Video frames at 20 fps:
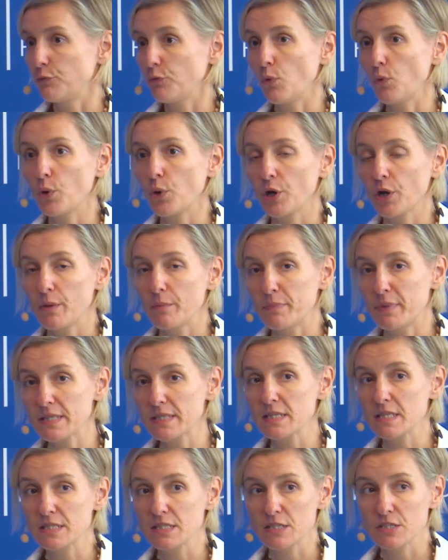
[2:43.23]
for
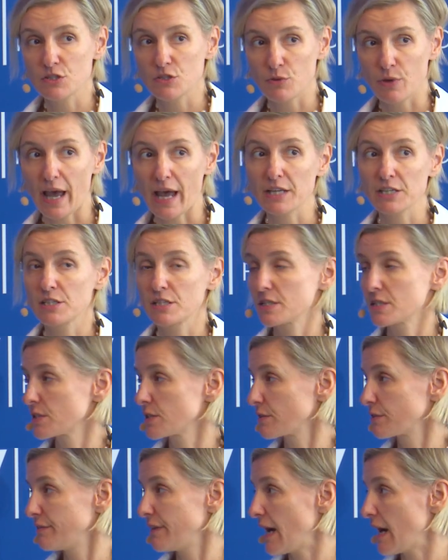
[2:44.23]
businesses to actually
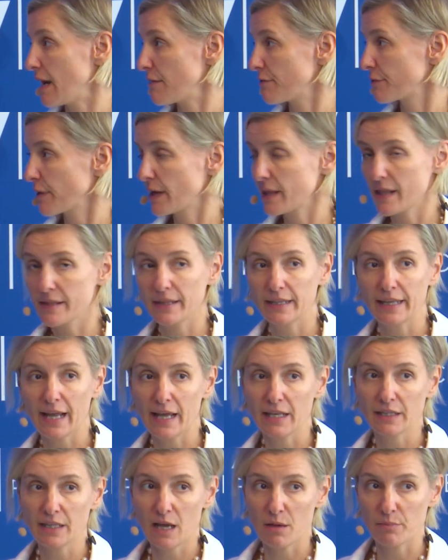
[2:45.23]
survive rather than
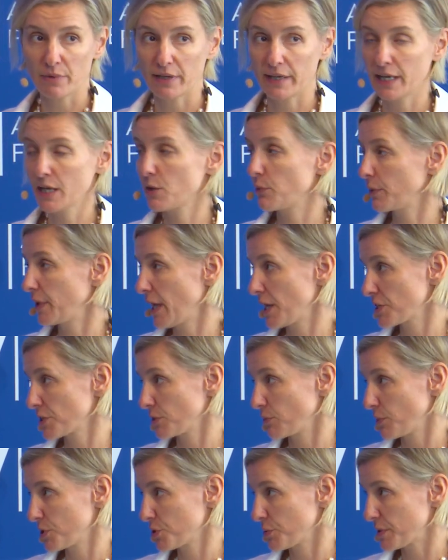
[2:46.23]
end up in
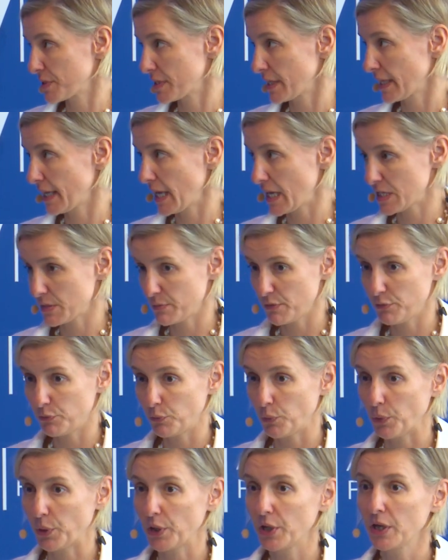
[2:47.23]
liquidation, which was the case
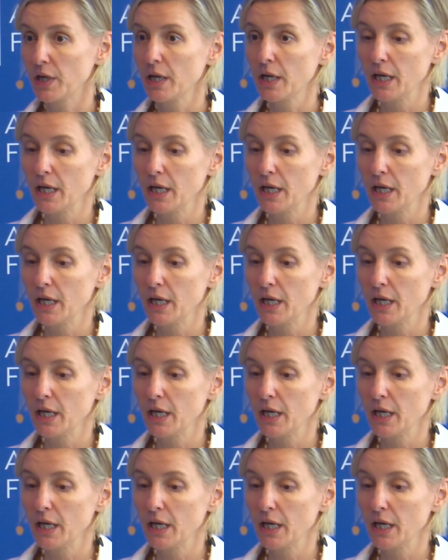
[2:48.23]
before.